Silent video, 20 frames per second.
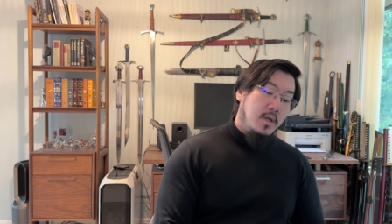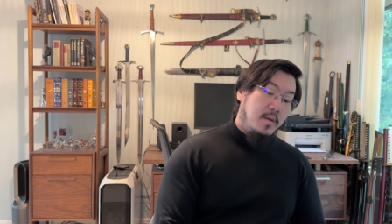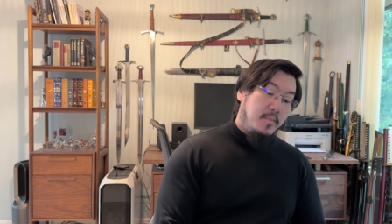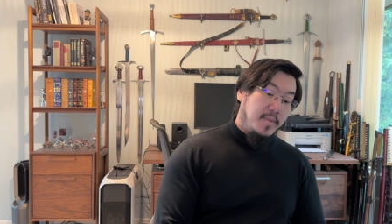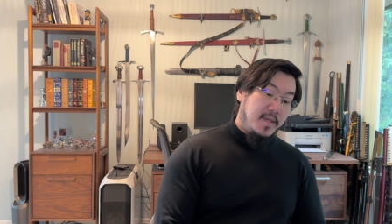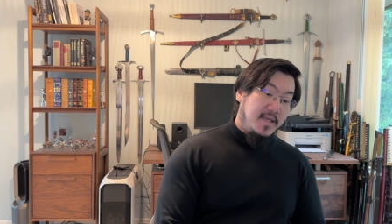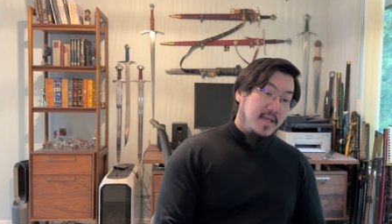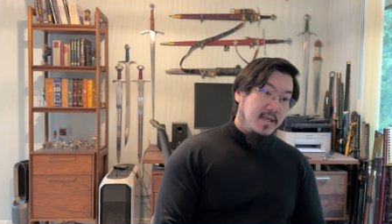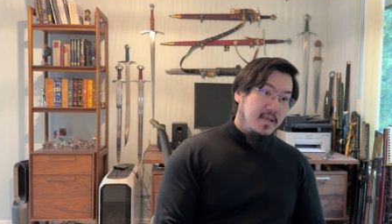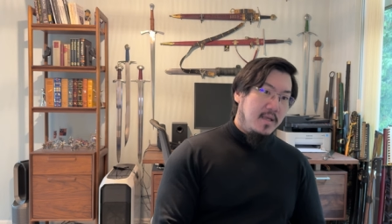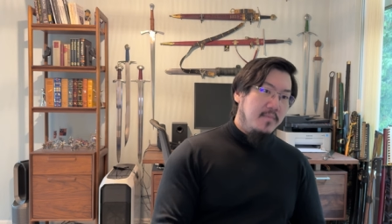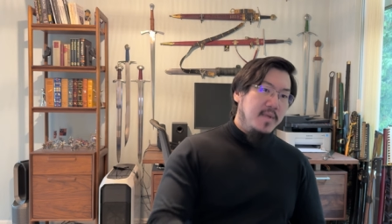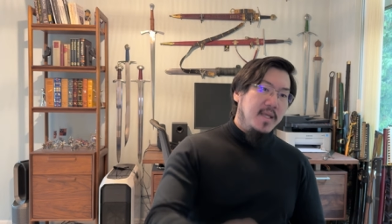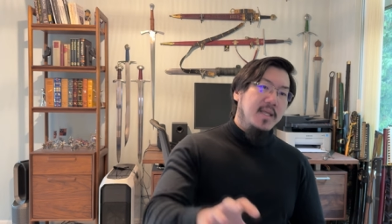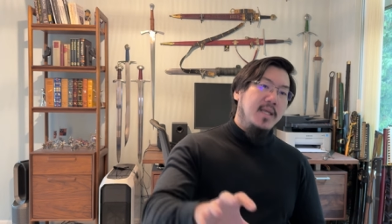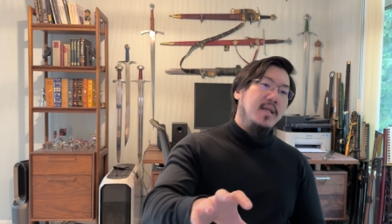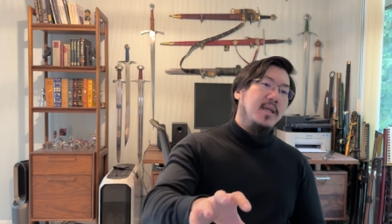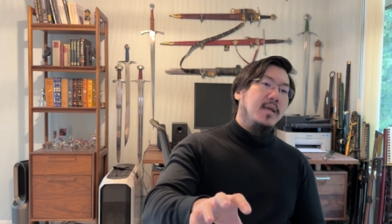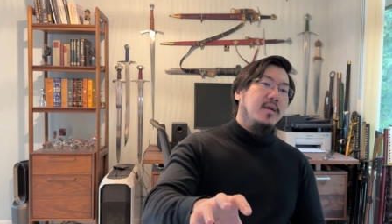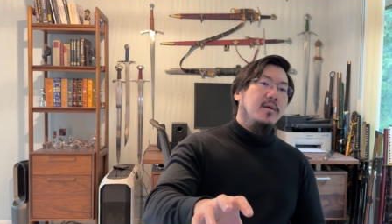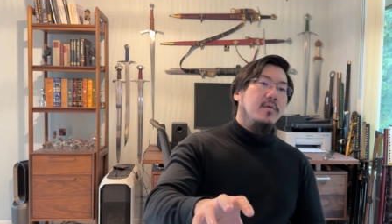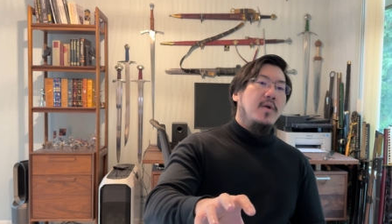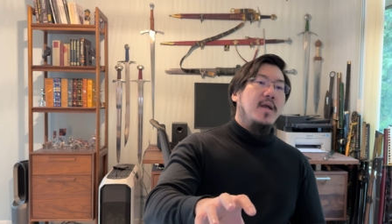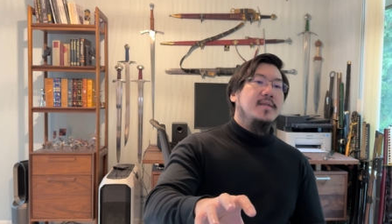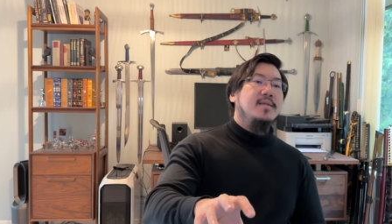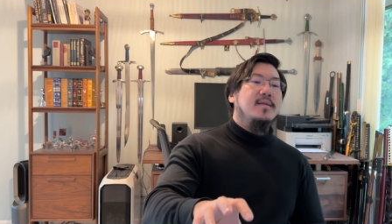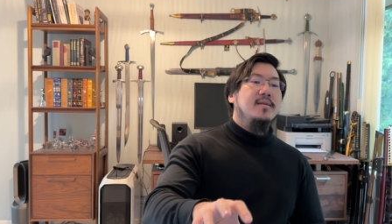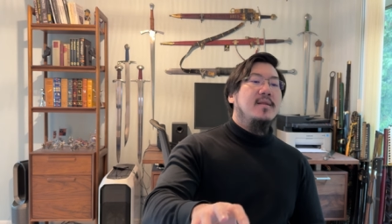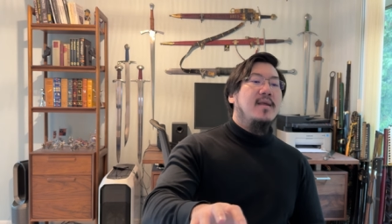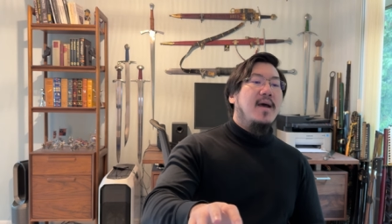But they immediately
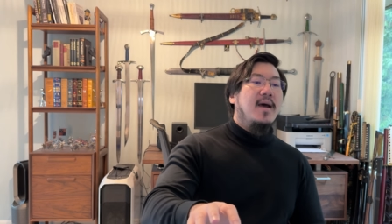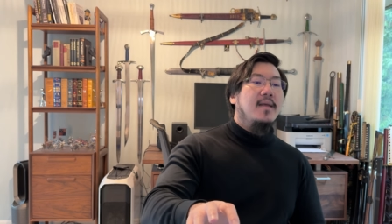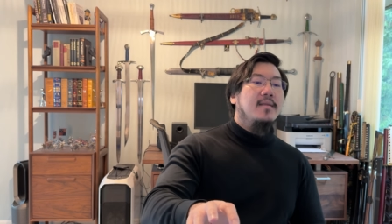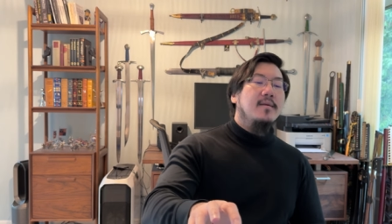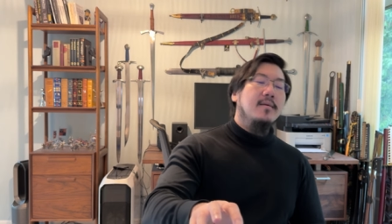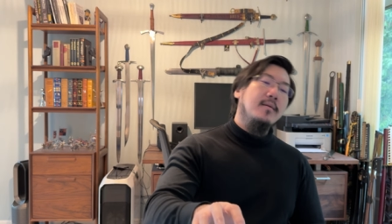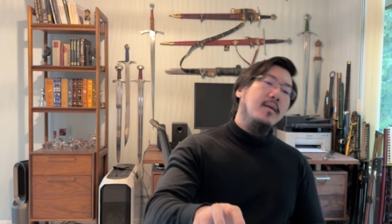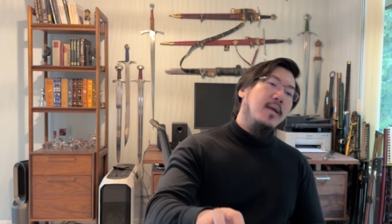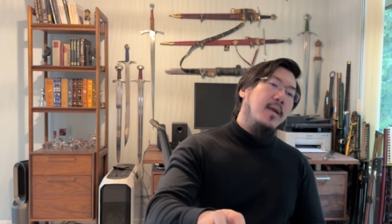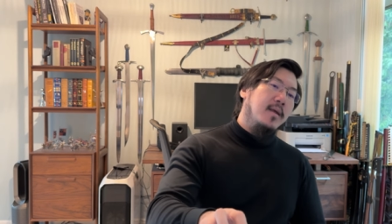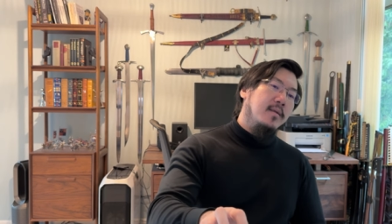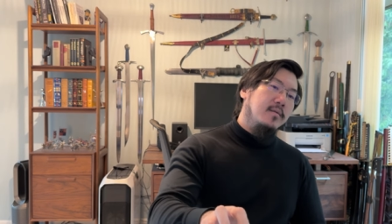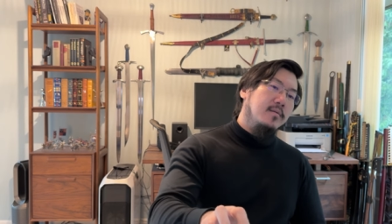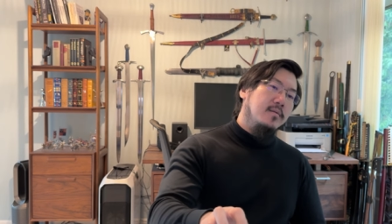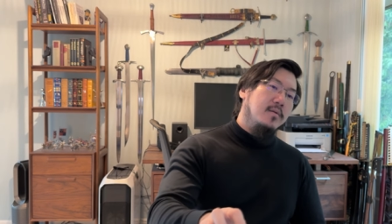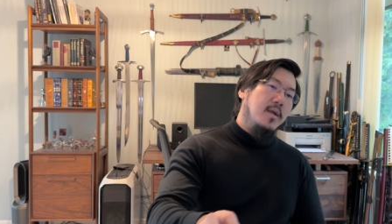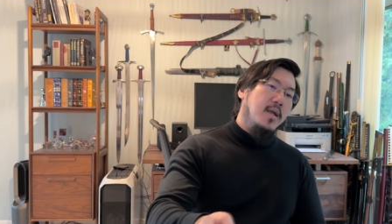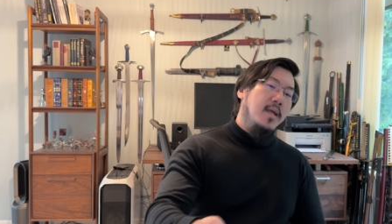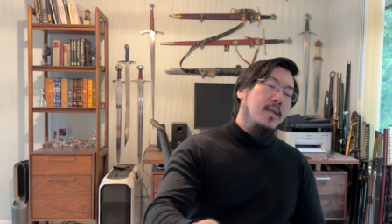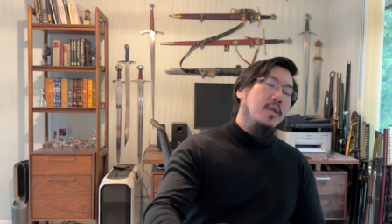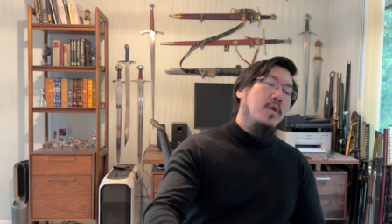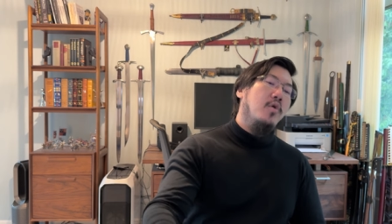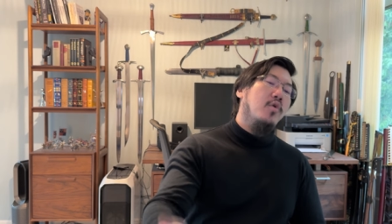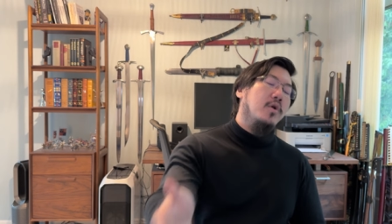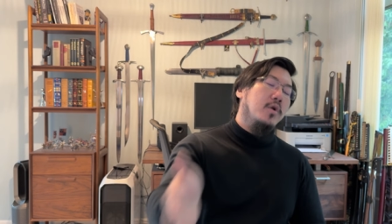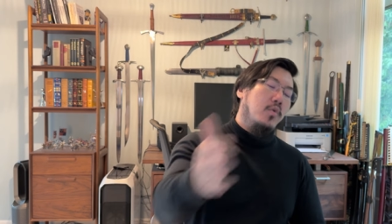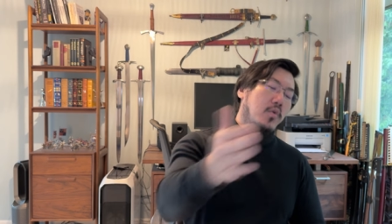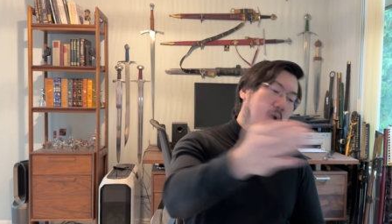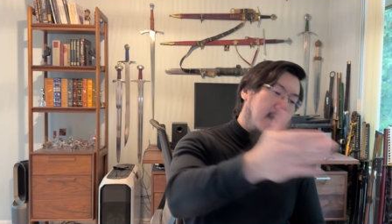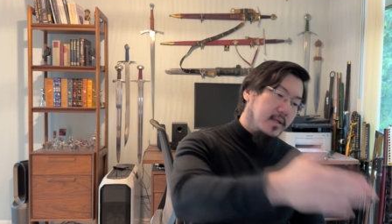corrected that and, and
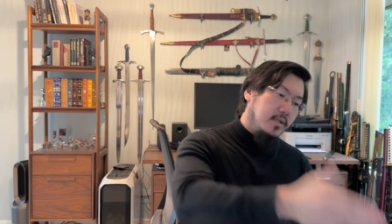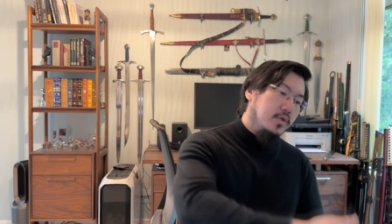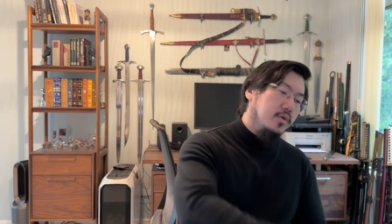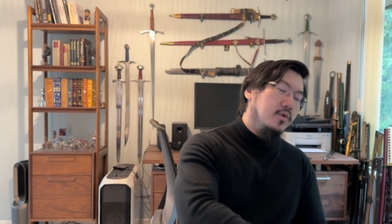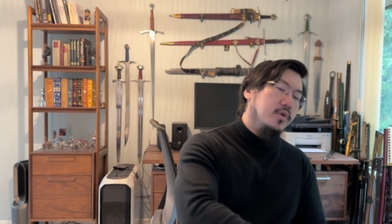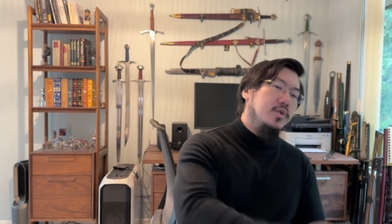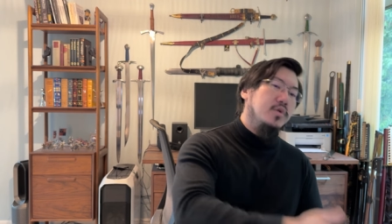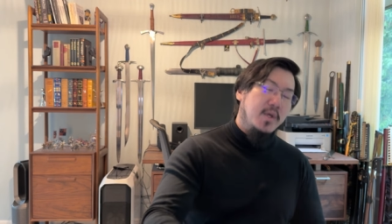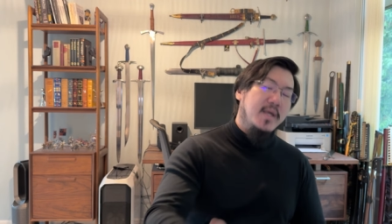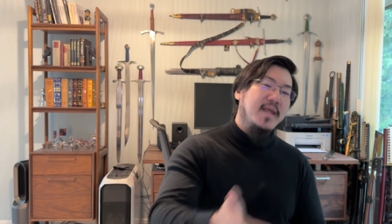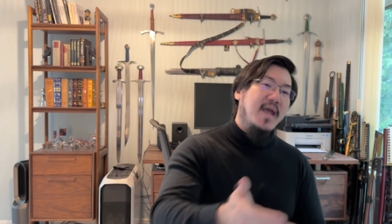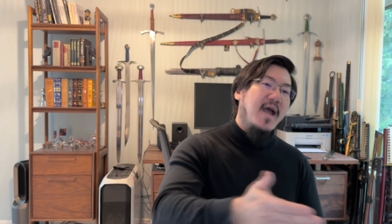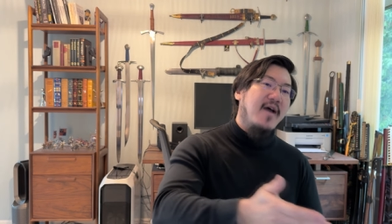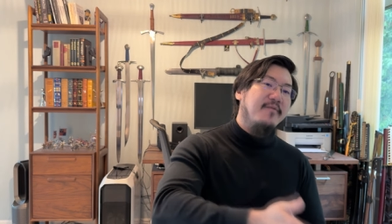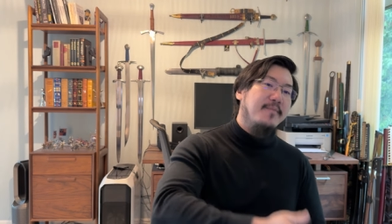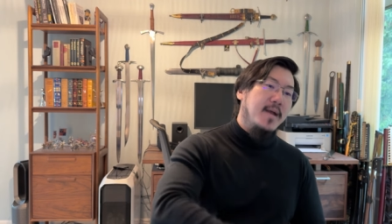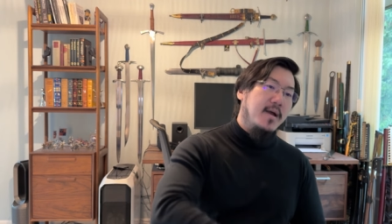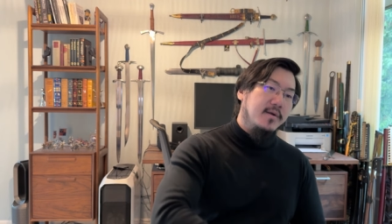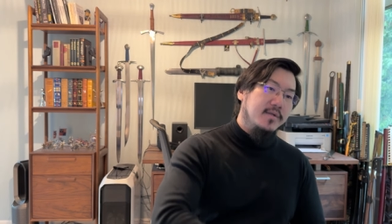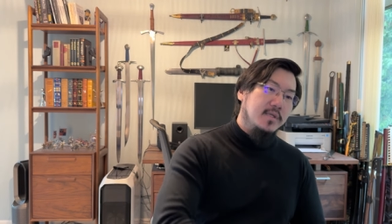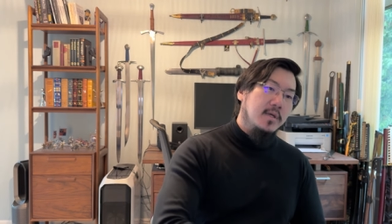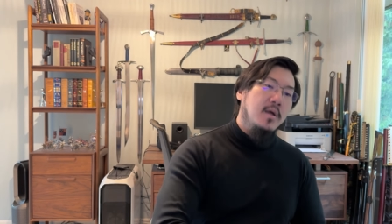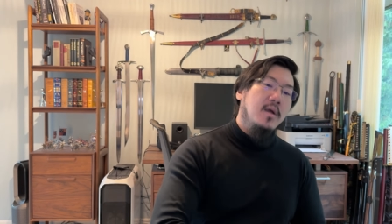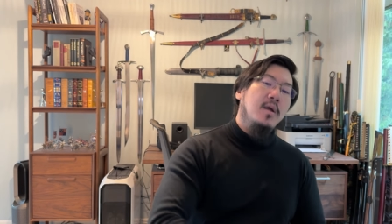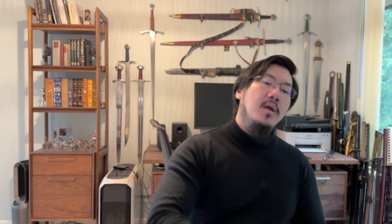lowered the weight to three and a half pounds.